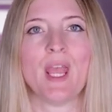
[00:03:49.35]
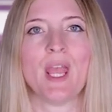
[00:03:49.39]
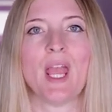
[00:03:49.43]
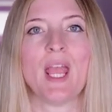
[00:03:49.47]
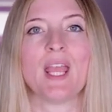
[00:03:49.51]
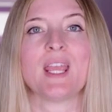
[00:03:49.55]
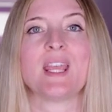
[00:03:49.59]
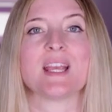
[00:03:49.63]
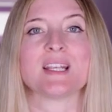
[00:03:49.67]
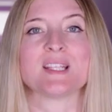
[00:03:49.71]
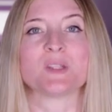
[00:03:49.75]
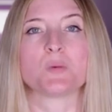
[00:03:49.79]

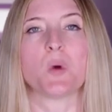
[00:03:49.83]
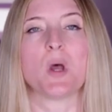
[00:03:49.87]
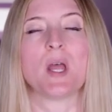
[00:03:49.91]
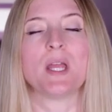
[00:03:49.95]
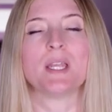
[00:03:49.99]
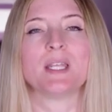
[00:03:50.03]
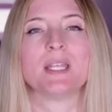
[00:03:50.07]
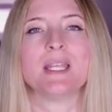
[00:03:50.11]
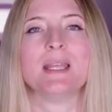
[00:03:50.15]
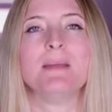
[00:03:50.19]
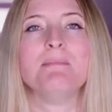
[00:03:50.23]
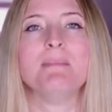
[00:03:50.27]
And guess
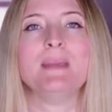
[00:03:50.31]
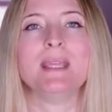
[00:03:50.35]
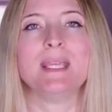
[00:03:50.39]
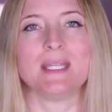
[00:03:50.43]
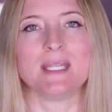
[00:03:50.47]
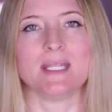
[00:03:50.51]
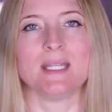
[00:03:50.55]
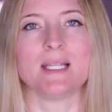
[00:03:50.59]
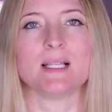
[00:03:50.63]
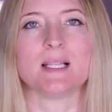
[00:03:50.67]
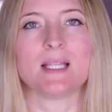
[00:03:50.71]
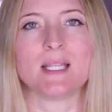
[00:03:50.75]
what?
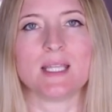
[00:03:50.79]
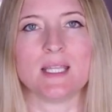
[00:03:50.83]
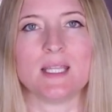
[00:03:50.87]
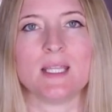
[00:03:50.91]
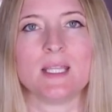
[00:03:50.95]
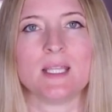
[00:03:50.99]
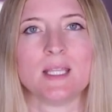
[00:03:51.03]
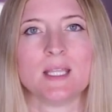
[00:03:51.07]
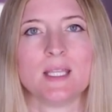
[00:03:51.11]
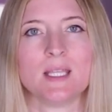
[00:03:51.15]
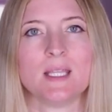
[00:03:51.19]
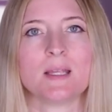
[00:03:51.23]

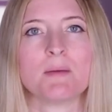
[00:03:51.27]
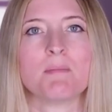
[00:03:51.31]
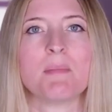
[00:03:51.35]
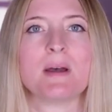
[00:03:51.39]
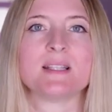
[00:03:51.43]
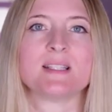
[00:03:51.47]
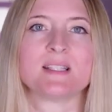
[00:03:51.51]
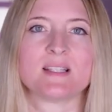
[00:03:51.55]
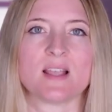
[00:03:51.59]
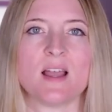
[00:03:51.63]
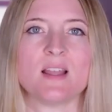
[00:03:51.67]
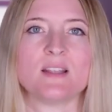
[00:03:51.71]
Immediately, my
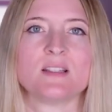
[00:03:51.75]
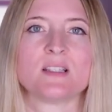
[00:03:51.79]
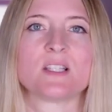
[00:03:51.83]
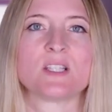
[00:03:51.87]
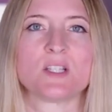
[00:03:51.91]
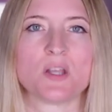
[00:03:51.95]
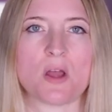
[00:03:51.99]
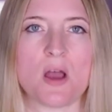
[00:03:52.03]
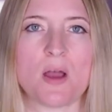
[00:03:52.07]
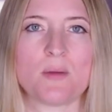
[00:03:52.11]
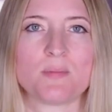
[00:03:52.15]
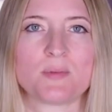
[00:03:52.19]
son
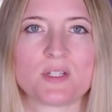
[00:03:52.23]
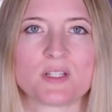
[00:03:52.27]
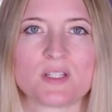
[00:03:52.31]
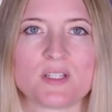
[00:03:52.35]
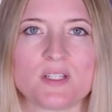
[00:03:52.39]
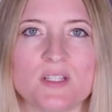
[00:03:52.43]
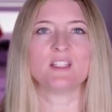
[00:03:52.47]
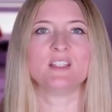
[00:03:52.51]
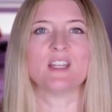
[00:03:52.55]
stopped.